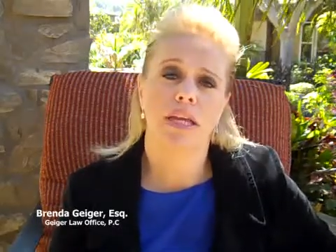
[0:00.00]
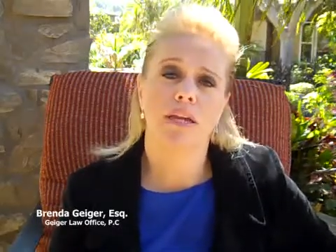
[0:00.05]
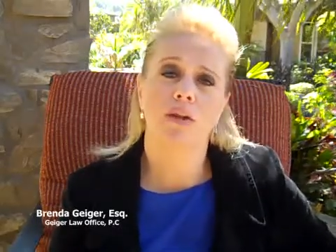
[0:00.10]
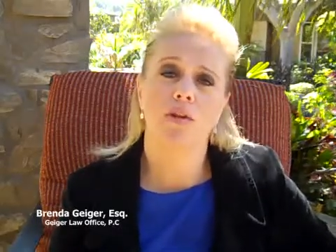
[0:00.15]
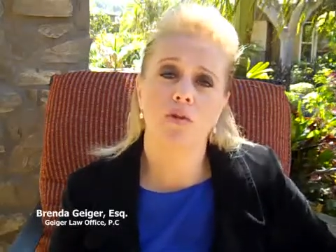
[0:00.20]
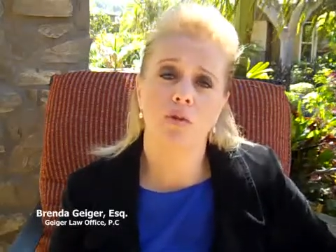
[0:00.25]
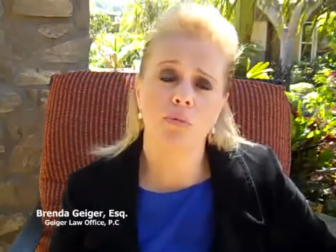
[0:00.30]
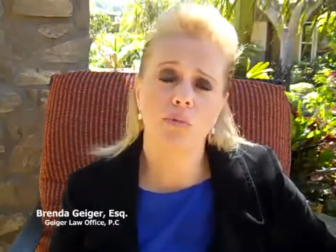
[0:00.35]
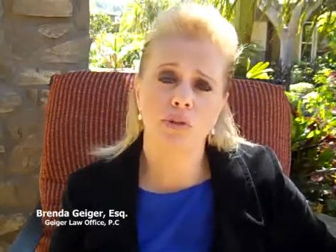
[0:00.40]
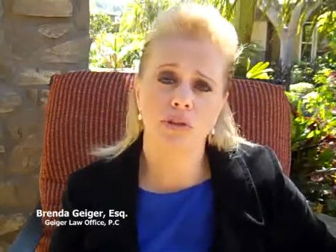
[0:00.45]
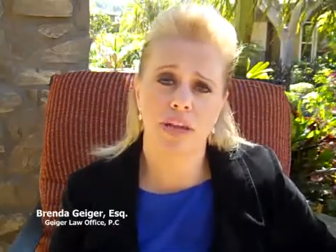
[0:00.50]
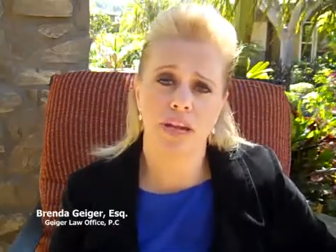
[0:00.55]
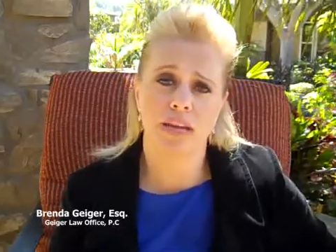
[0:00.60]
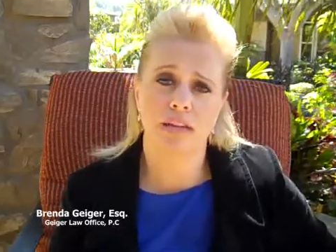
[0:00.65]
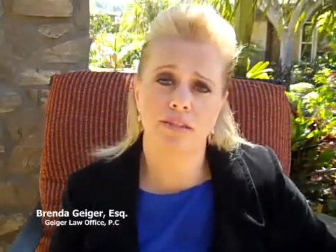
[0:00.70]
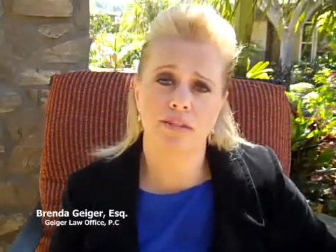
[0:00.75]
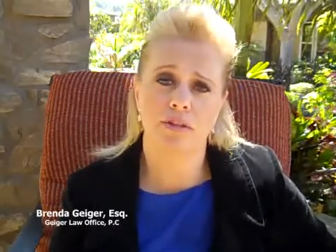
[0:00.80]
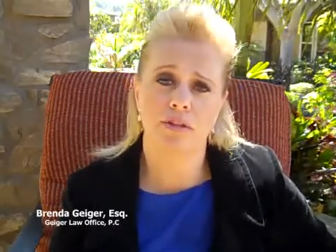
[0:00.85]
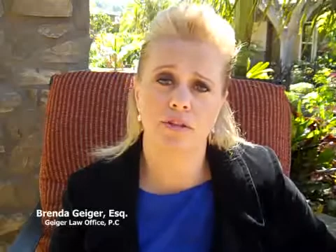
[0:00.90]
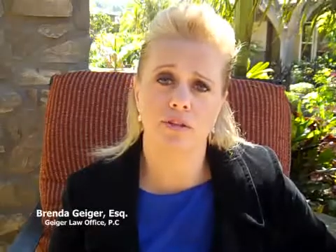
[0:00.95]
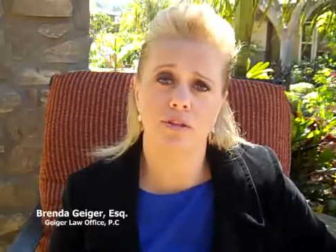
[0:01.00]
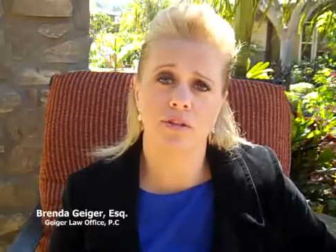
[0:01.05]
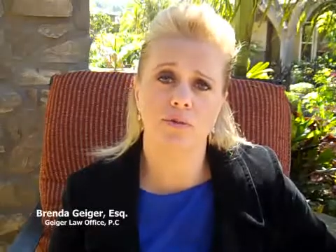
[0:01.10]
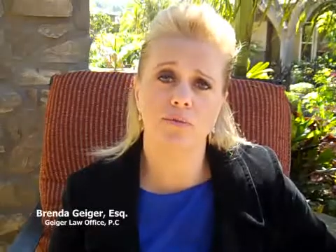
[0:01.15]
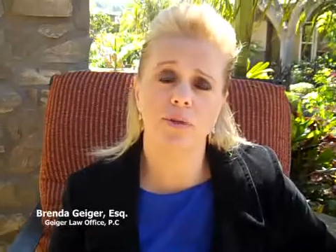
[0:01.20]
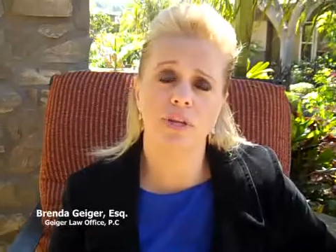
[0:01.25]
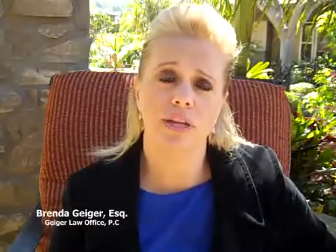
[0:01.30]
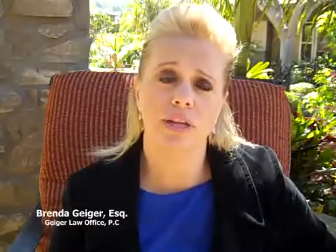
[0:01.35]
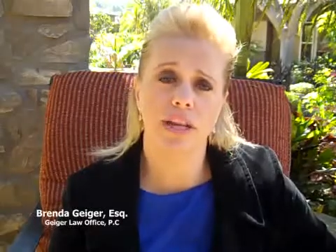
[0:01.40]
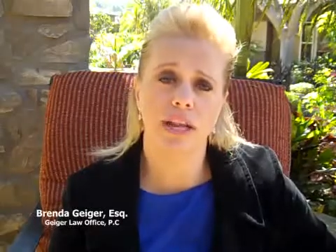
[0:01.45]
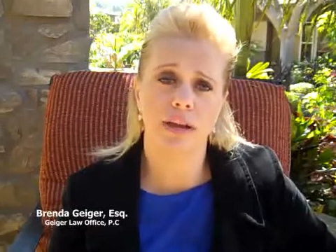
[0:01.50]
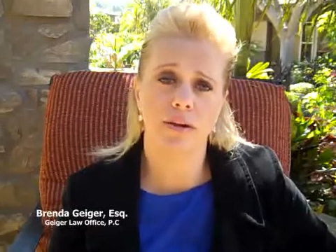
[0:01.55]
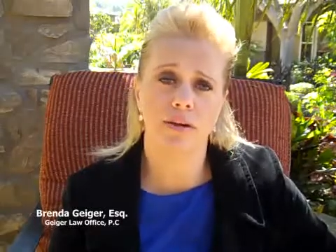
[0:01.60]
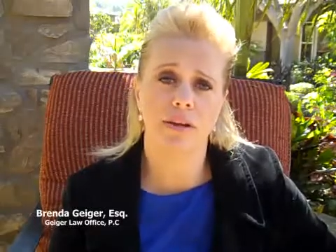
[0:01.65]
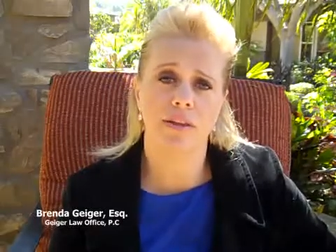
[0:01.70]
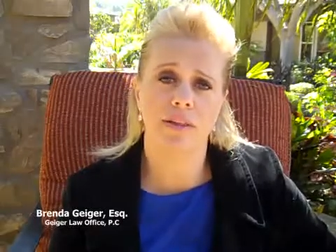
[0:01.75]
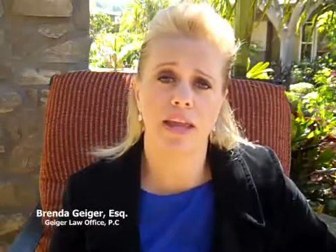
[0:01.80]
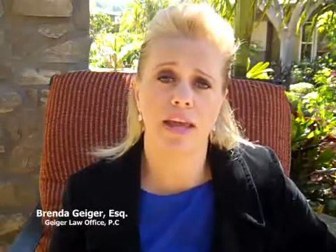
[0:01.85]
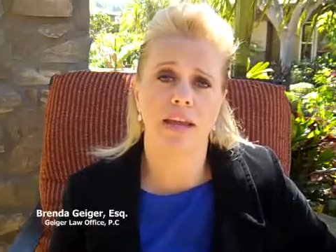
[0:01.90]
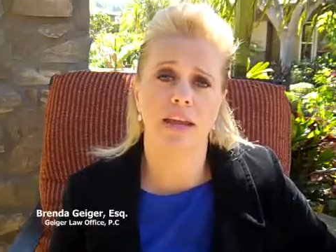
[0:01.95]
in a normal tax year, you would
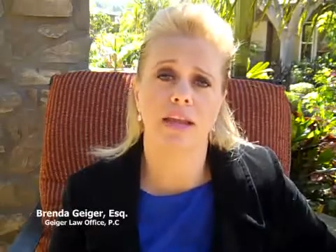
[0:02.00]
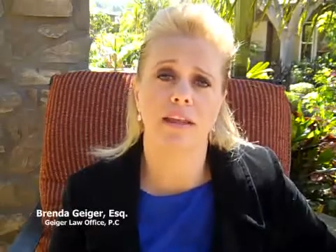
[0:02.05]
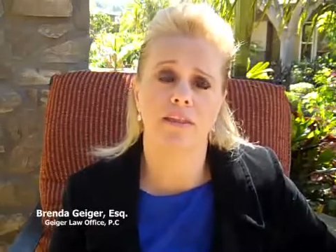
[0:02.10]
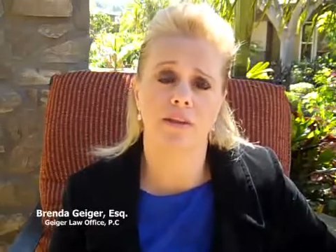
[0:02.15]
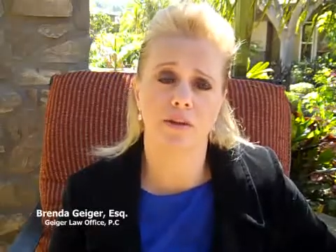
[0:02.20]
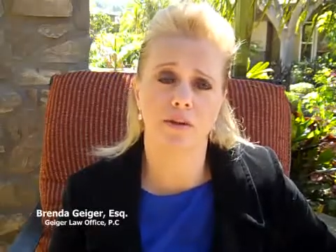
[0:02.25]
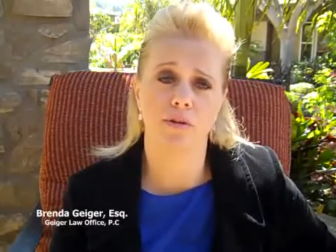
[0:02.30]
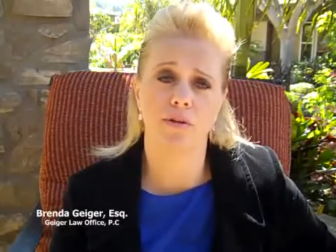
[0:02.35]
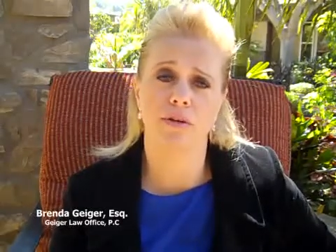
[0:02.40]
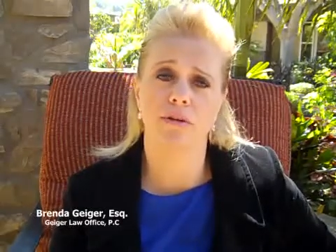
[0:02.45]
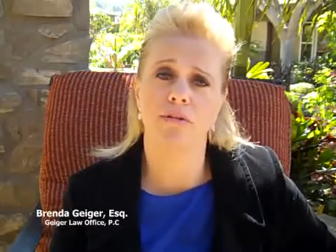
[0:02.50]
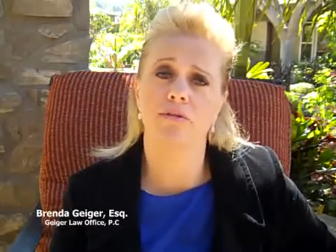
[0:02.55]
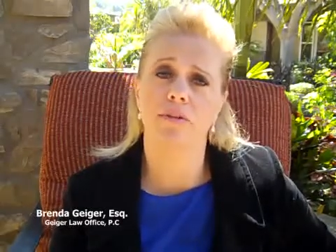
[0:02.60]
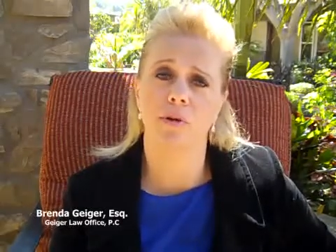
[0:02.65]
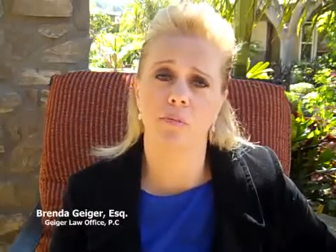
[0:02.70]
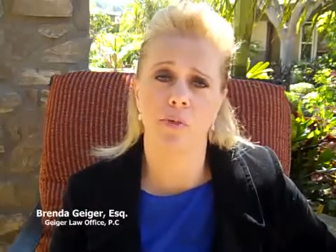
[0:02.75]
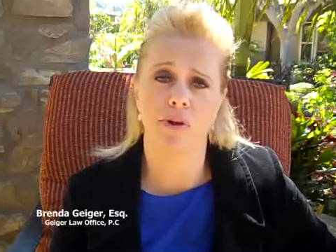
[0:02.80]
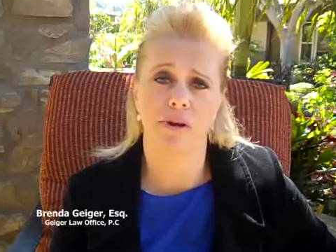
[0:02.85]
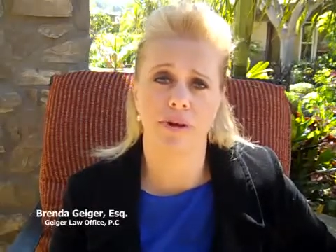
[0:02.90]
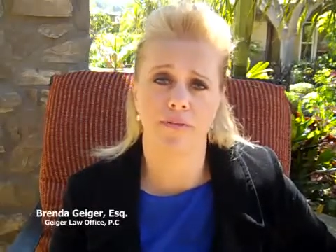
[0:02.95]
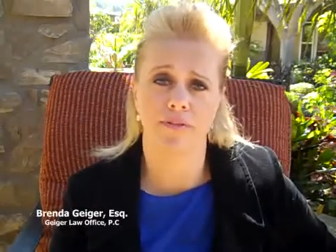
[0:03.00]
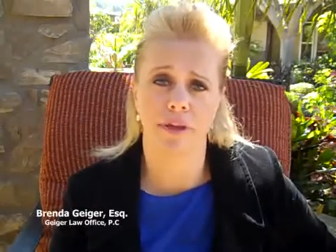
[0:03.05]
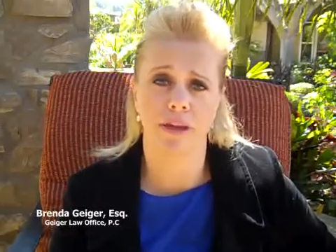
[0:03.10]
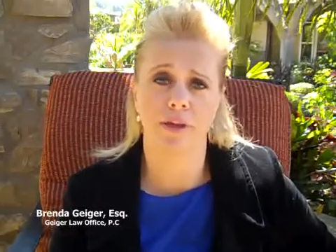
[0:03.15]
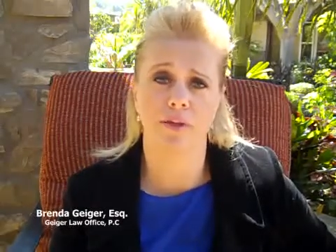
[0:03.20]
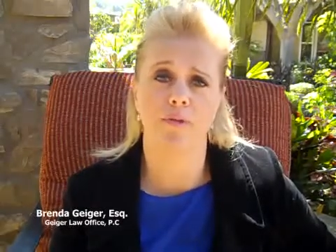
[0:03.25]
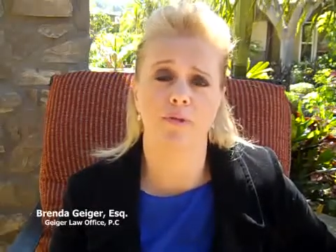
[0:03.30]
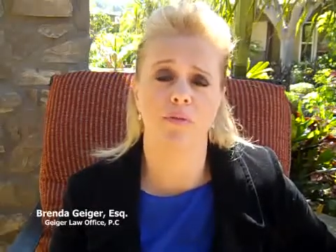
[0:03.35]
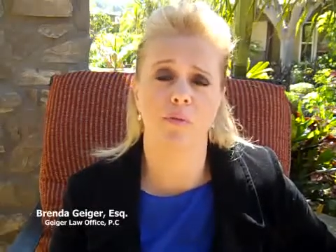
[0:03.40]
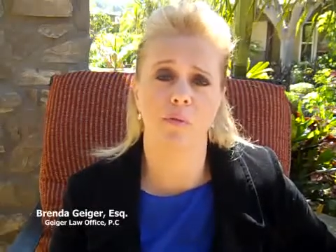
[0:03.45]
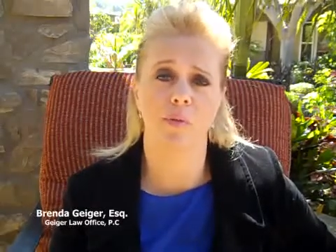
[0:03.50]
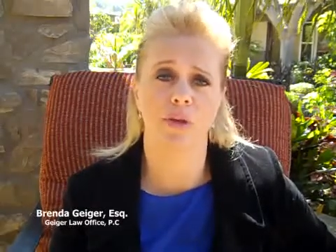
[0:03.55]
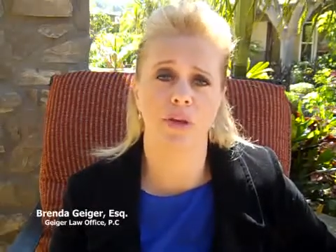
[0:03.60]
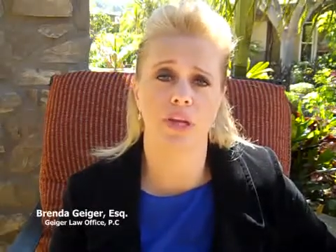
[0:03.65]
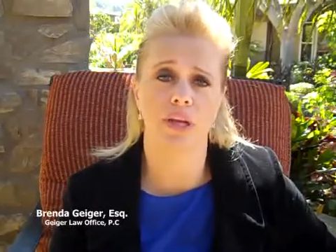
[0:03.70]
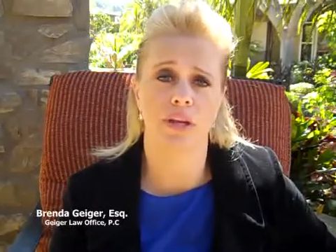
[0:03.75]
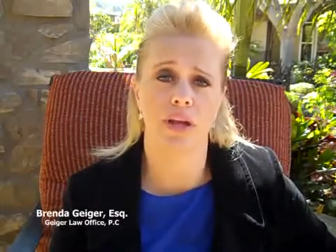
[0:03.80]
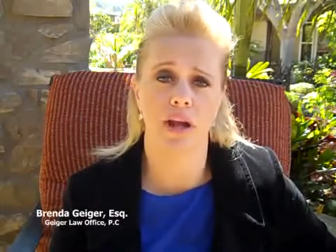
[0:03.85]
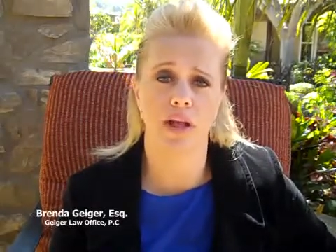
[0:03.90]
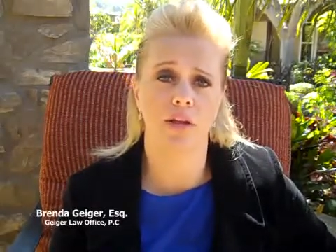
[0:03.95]
inherit that at the current fair market value of $1
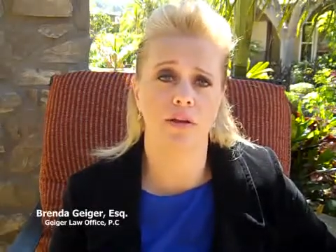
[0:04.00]
million.